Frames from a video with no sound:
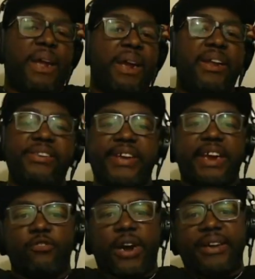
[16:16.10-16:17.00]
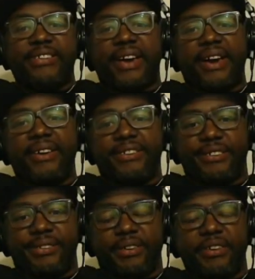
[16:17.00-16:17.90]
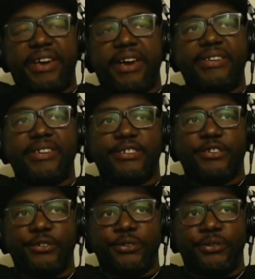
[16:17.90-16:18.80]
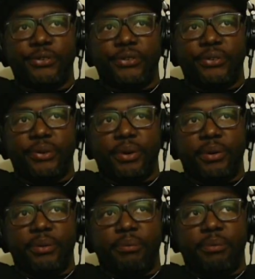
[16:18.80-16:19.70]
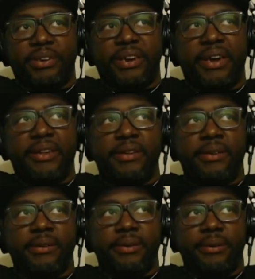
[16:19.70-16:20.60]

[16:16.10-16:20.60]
It doesn't take a rocket scientist to put together